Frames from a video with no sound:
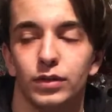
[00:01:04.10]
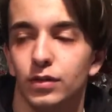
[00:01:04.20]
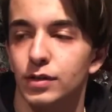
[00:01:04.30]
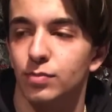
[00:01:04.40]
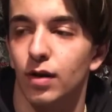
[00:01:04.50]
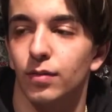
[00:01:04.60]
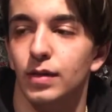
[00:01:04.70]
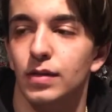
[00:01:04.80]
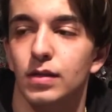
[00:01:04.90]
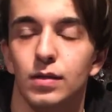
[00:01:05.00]
winter is
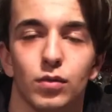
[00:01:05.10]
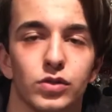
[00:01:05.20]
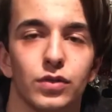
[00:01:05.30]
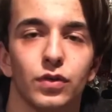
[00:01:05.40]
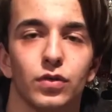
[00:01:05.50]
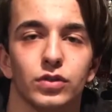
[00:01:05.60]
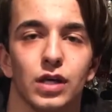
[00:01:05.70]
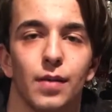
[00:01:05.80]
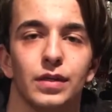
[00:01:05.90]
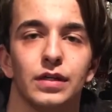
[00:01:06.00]
probably the most difficult
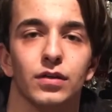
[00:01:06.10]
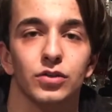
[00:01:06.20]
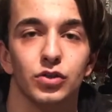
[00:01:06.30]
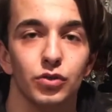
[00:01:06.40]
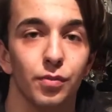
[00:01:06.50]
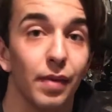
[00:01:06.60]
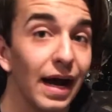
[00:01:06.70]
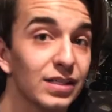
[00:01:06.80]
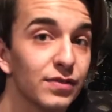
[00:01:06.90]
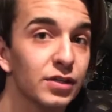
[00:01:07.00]
time of year to
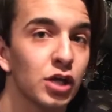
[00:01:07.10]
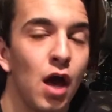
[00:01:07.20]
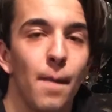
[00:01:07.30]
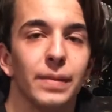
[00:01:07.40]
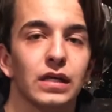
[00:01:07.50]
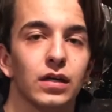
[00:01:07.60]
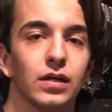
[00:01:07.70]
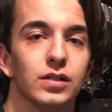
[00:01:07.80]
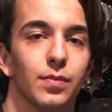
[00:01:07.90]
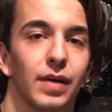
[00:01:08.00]
bass fish
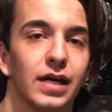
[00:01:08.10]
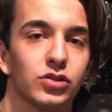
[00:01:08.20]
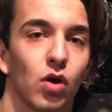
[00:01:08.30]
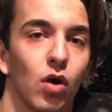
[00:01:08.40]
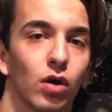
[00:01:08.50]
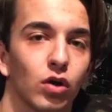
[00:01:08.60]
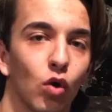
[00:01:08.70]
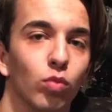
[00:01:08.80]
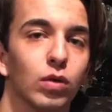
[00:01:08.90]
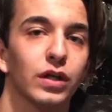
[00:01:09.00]
because bass are
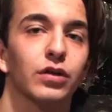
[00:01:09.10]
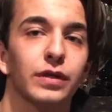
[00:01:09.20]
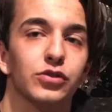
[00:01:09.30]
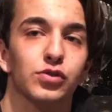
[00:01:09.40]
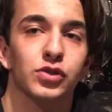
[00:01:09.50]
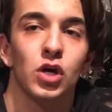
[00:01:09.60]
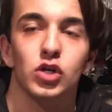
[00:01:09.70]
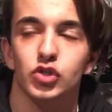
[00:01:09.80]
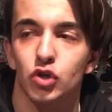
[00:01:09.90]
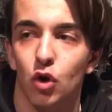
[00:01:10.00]
cold-blooded creatures.
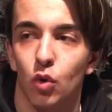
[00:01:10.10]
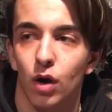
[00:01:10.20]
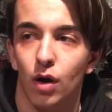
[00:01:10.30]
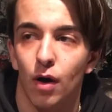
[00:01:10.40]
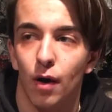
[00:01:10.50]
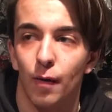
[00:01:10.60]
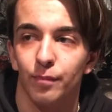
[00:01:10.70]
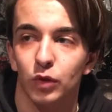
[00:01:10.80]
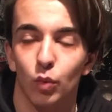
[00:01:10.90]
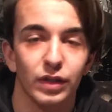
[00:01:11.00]
So
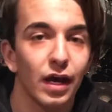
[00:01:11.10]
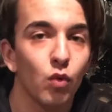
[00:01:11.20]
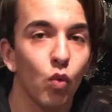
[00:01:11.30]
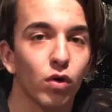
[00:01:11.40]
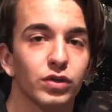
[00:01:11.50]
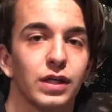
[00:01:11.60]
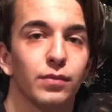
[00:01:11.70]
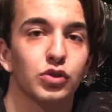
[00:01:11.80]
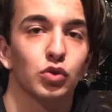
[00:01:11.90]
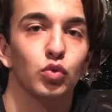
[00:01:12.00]
when that water
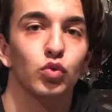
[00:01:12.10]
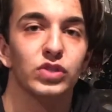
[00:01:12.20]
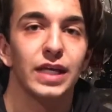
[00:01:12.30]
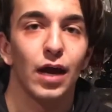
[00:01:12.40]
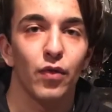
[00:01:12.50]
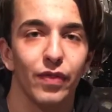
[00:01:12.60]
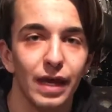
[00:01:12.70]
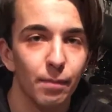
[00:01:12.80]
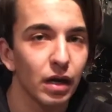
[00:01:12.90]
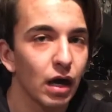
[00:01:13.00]
temperature cools down,
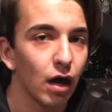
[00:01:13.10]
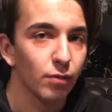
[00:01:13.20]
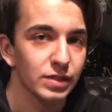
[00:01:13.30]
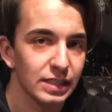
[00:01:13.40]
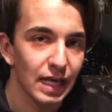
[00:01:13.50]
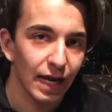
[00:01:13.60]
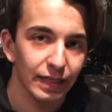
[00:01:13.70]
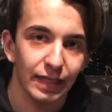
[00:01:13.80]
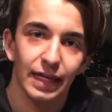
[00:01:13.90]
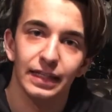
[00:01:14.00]
they become
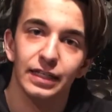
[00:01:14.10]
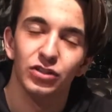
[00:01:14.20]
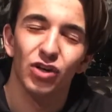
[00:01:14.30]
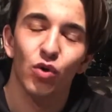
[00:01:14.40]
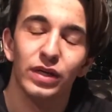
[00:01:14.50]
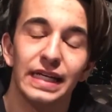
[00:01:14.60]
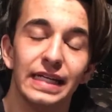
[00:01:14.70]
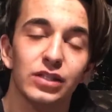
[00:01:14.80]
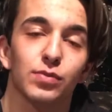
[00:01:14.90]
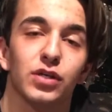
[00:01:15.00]
stagnant and they don't
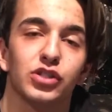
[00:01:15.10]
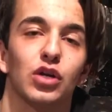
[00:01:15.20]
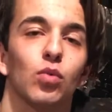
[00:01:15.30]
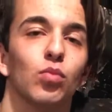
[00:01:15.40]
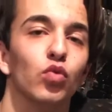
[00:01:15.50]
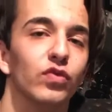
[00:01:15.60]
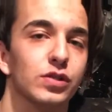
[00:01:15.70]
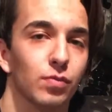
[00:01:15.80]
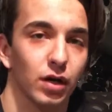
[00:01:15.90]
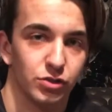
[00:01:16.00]
eat as much, they don't move
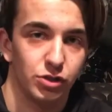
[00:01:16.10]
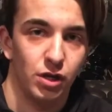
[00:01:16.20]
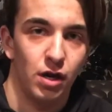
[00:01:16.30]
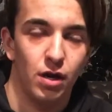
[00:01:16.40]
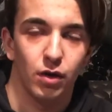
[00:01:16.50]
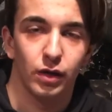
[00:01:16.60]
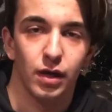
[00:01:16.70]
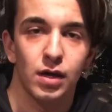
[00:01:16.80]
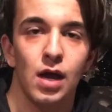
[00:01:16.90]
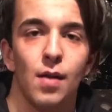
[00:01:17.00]
as much.
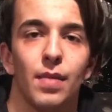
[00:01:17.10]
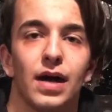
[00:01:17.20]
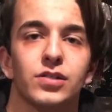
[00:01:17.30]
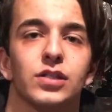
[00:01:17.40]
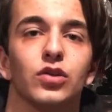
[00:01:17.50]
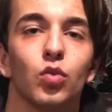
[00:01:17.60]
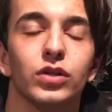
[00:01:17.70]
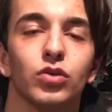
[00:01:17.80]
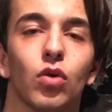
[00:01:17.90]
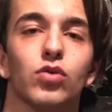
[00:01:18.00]
Okay, bass in the
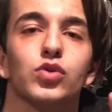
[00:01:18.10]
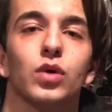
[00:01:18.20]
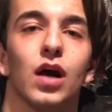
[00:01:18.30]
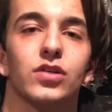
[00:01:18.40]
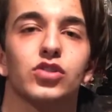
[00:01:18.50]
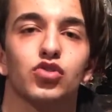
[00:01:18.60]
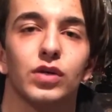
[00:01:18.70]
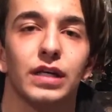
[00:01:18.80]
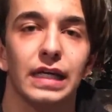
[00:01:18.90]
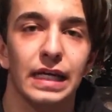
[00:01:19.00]
winter are also
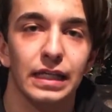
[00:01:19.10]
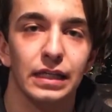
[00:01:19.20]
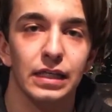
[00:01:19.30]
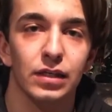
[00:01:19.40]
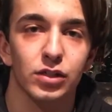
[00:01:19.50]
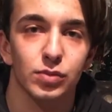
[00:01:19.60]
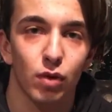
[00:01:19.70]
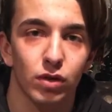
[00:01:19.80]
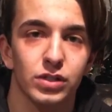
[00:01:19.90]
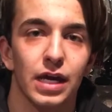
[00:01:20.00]
concentrated in the
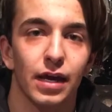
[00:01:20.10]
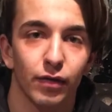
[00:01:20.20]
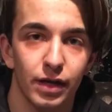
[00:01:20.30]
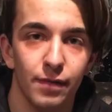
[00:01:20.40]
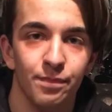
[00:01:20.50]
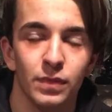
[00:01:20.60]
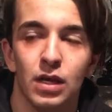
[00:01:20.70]
smallest area.